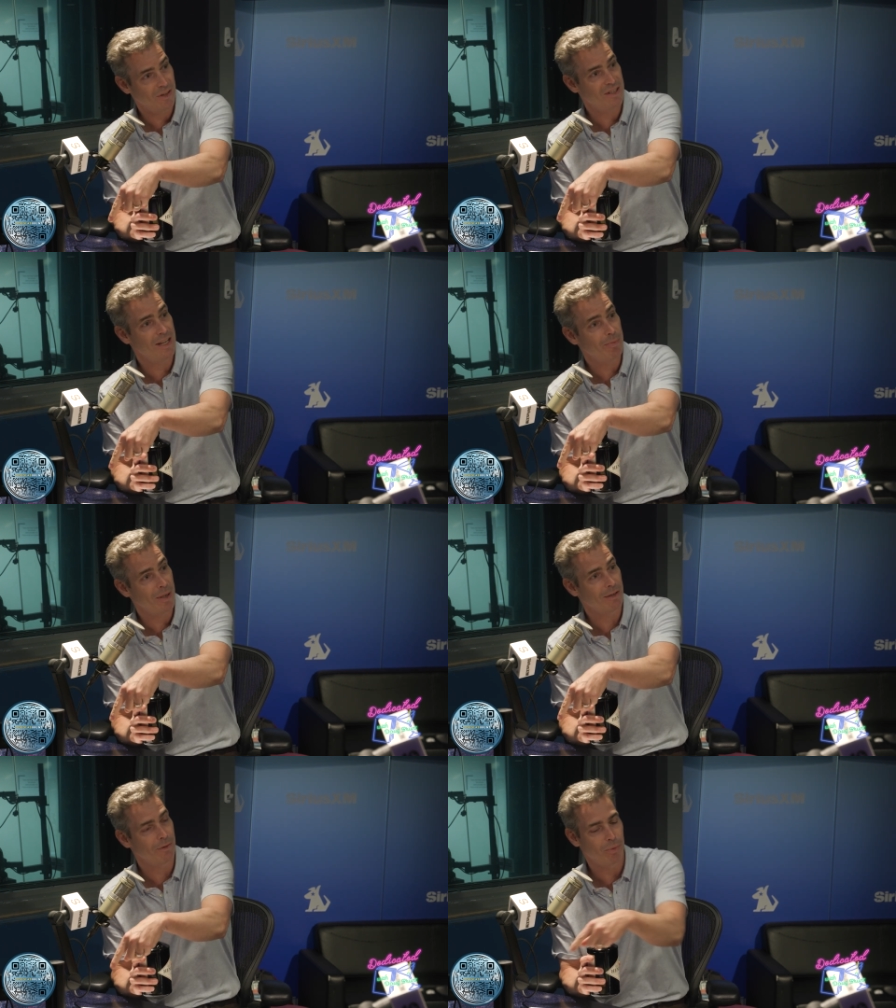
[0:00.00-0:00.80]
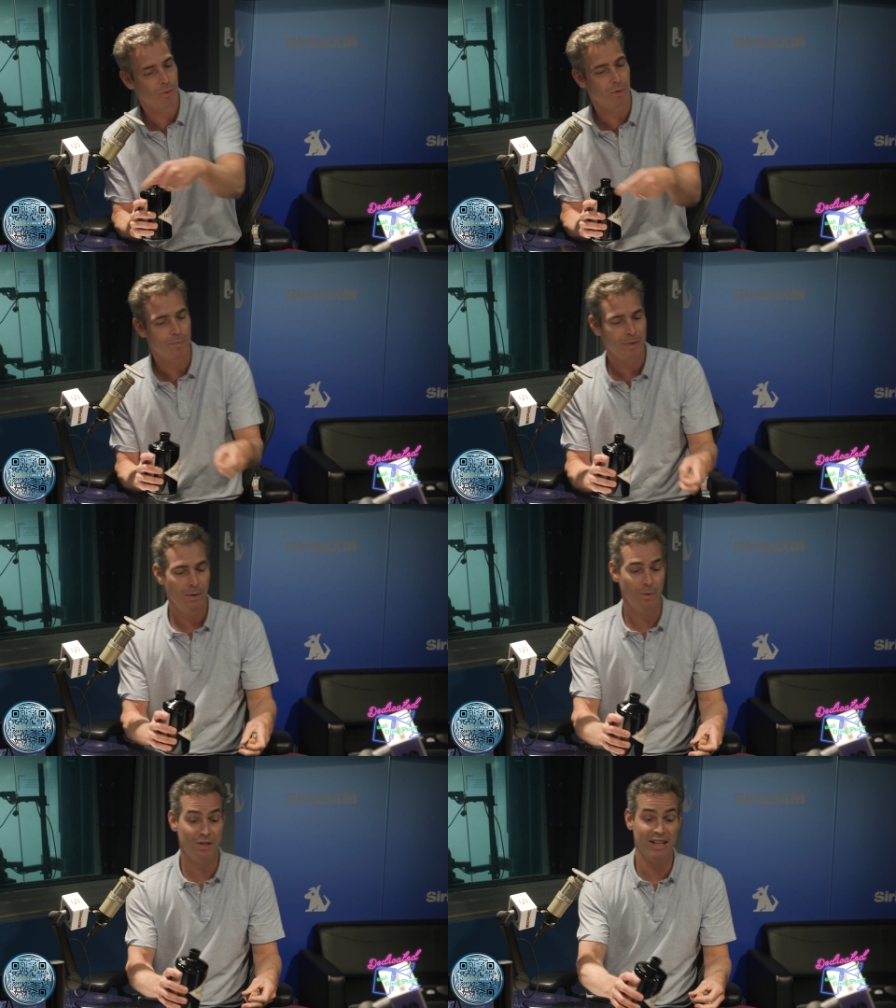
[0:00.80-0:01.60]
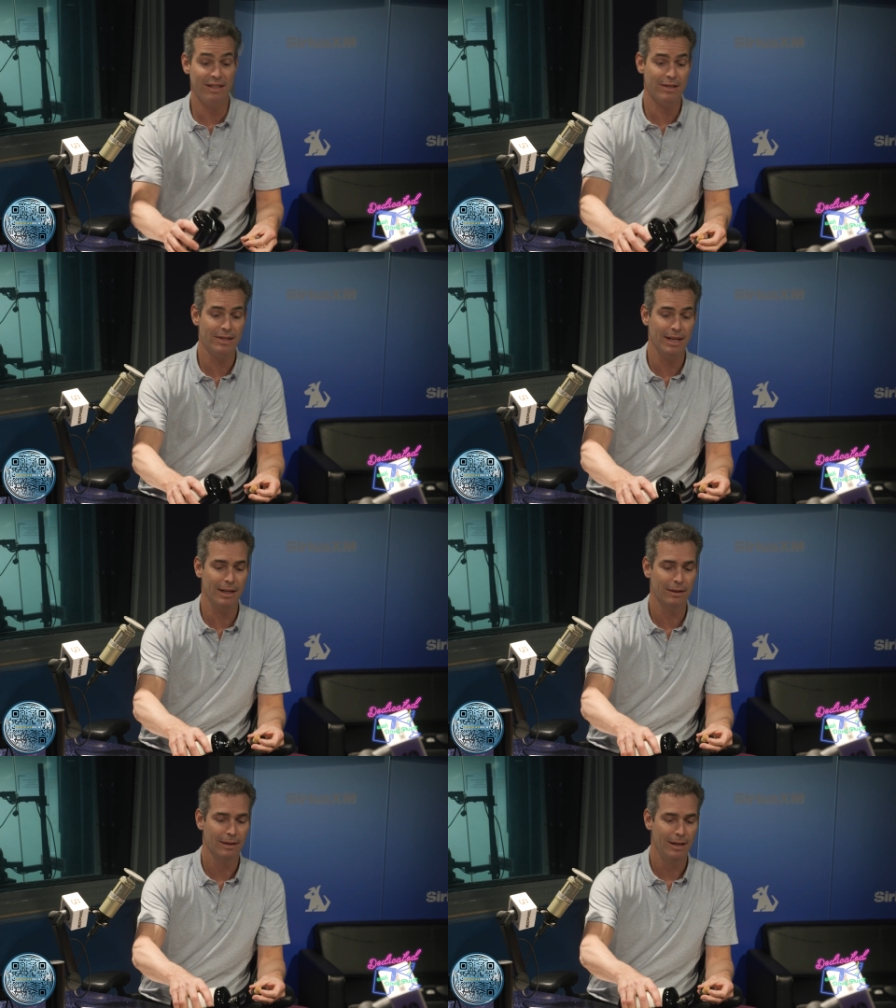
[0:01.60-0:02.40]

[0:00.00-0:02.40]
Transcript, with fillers: the deep end of the pool which i didn't see